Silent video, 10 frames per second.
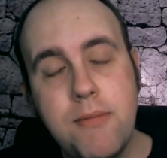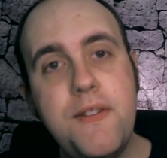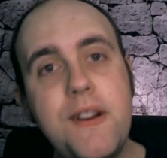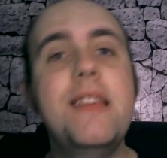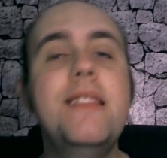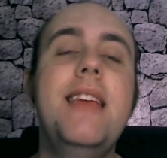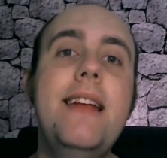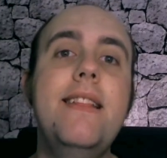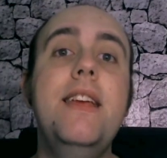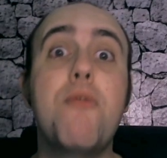Fund, the
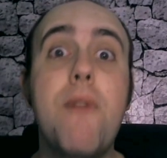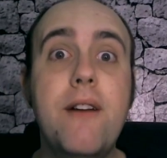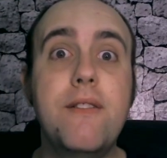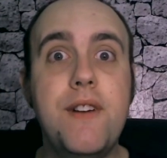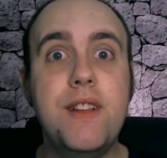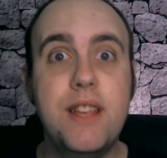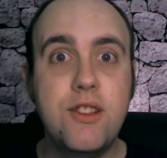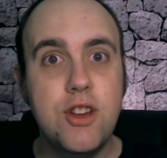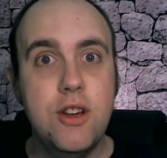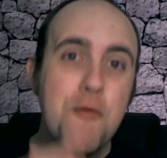daily
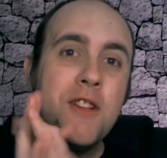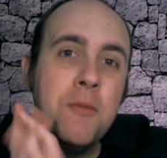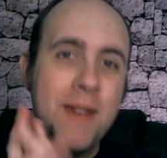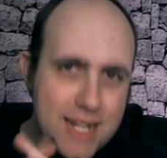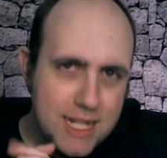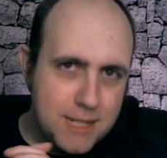crowdfunding show. Riddle me this,